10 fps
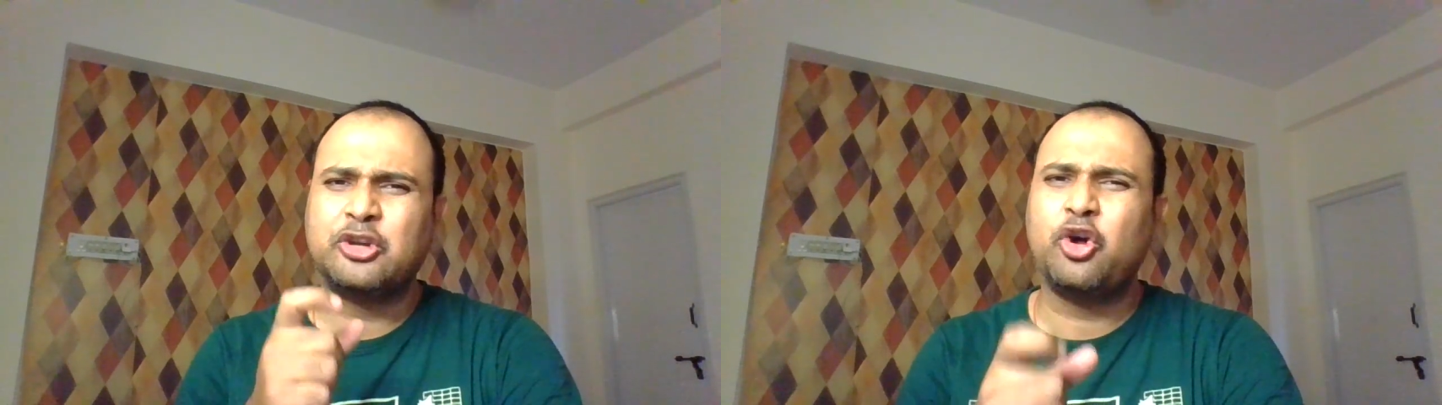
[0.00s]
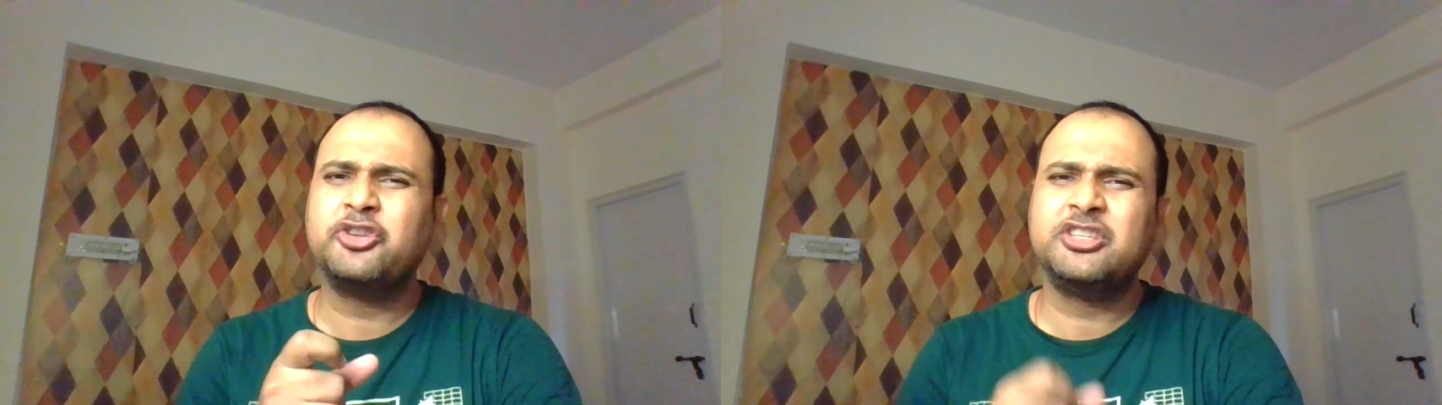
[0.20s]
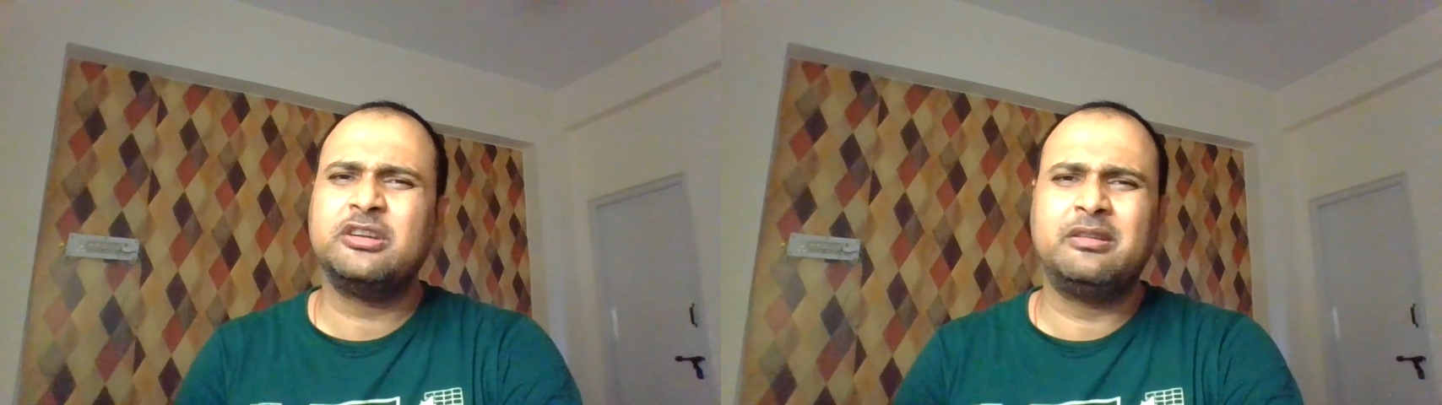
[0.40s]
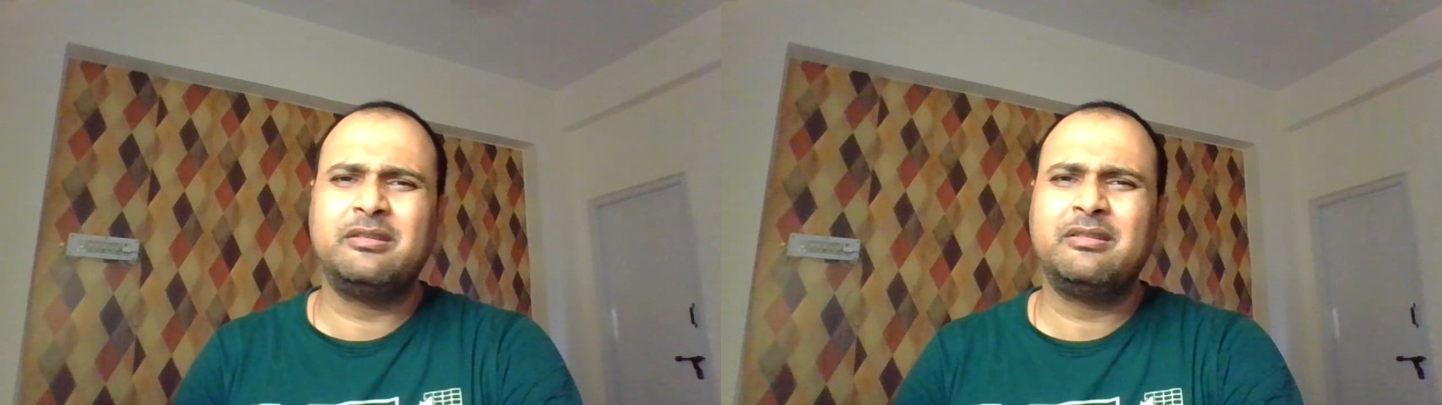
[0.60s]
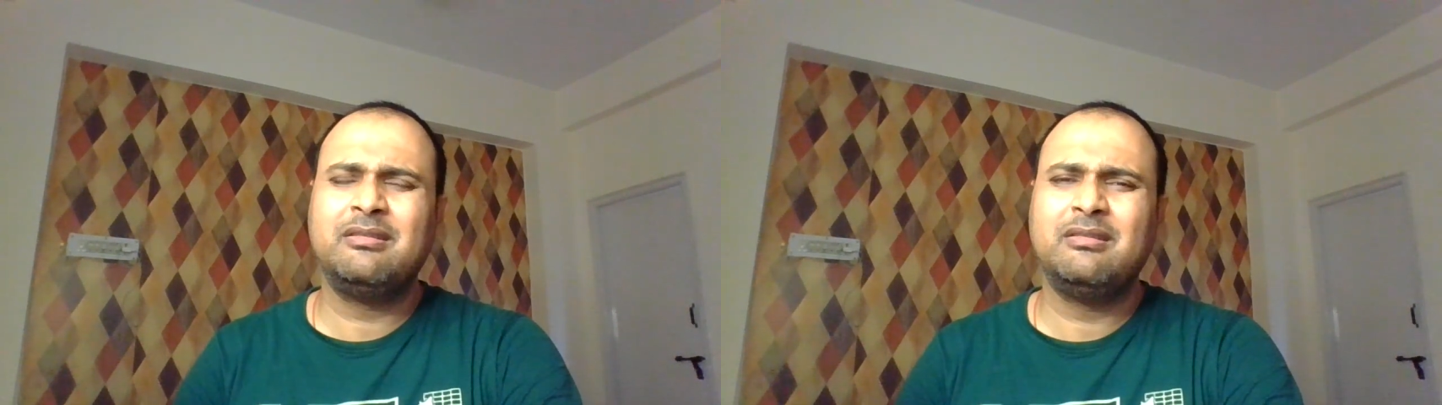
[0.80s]

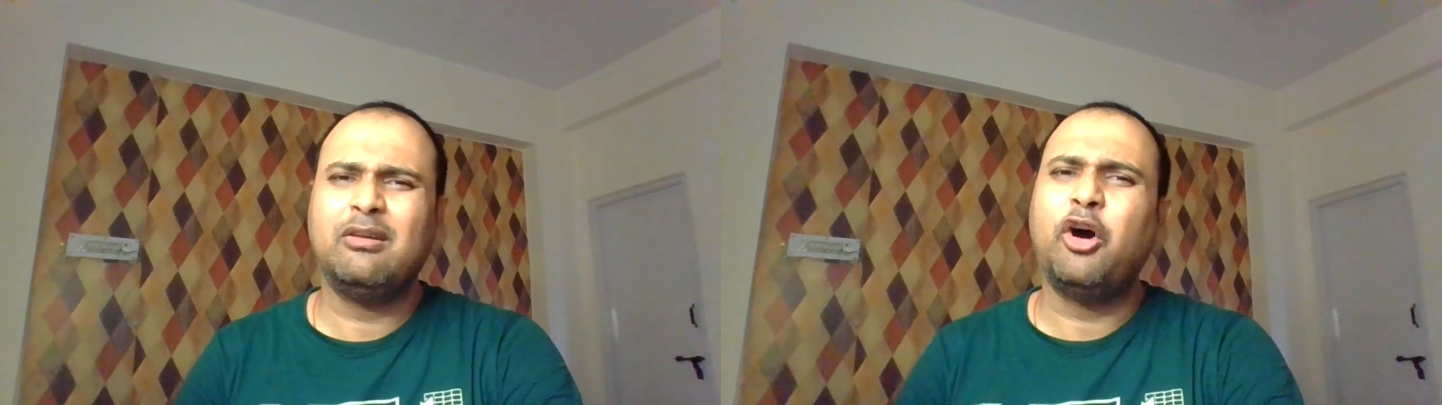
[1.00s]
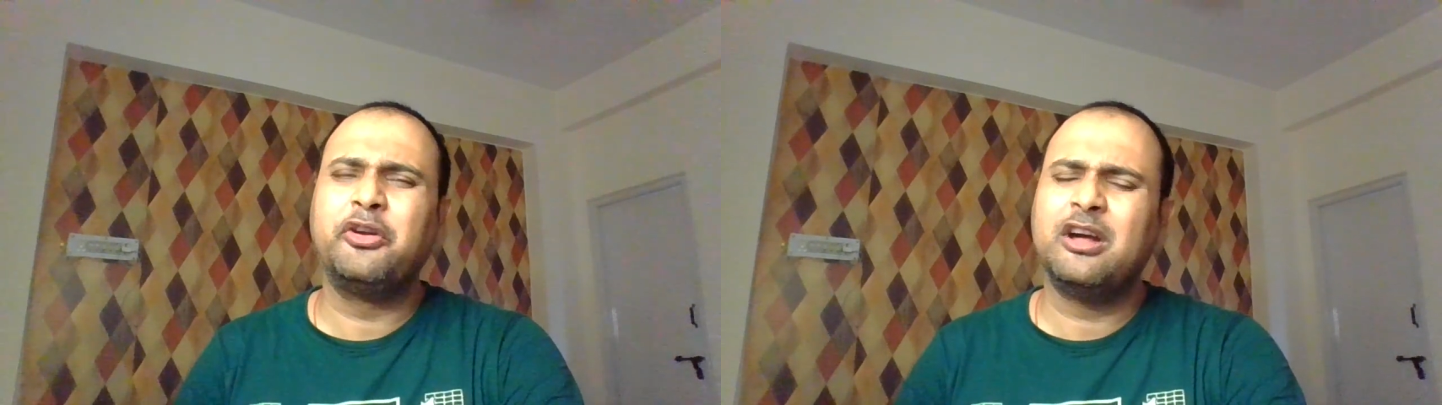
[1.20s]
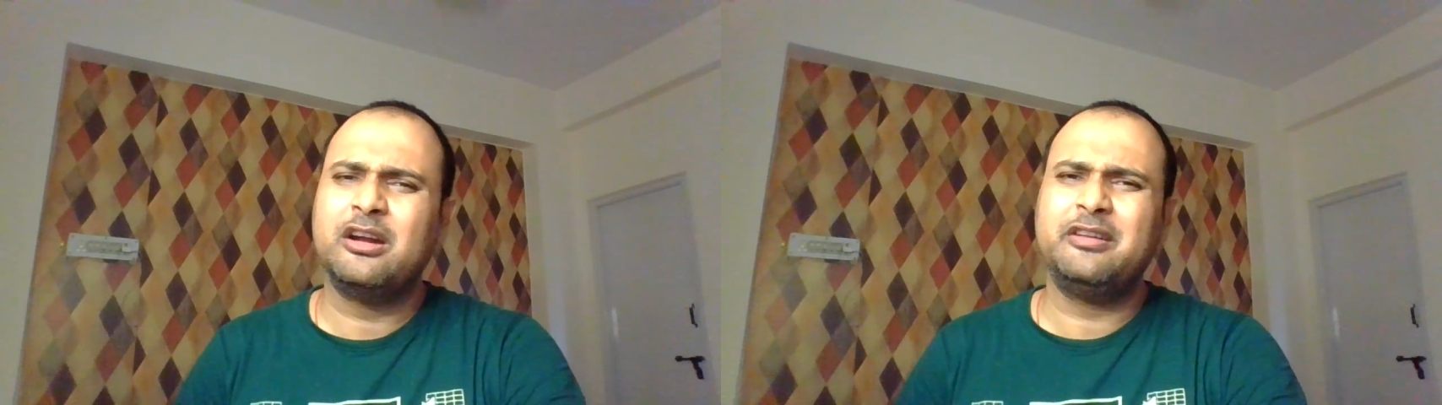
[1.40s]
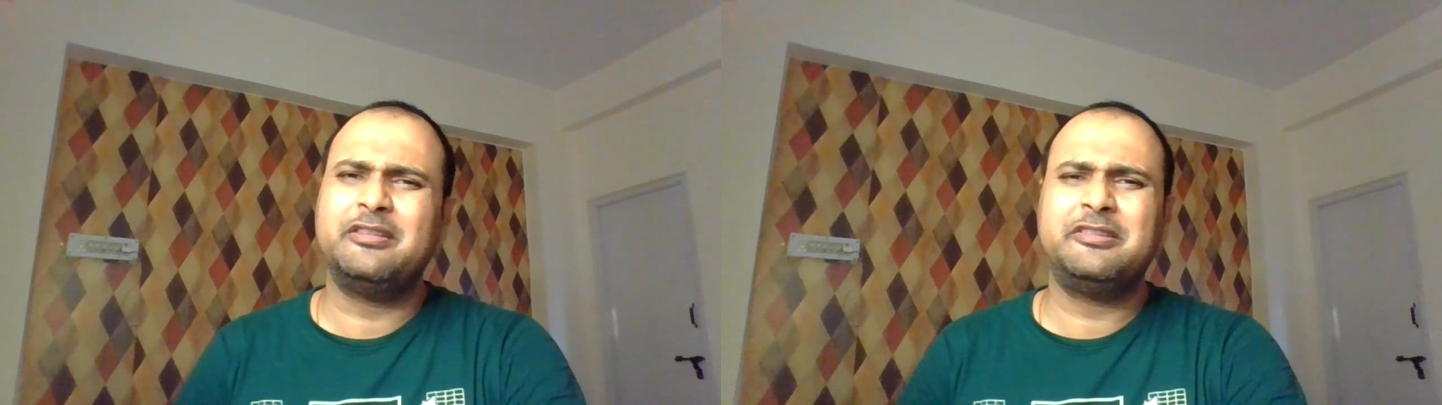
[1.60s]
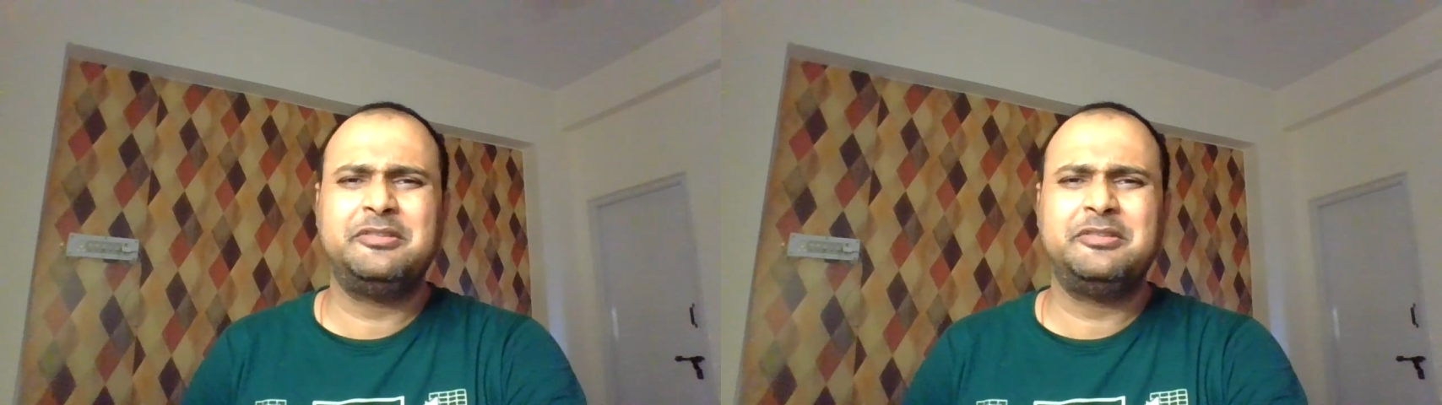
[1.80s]
torture on her,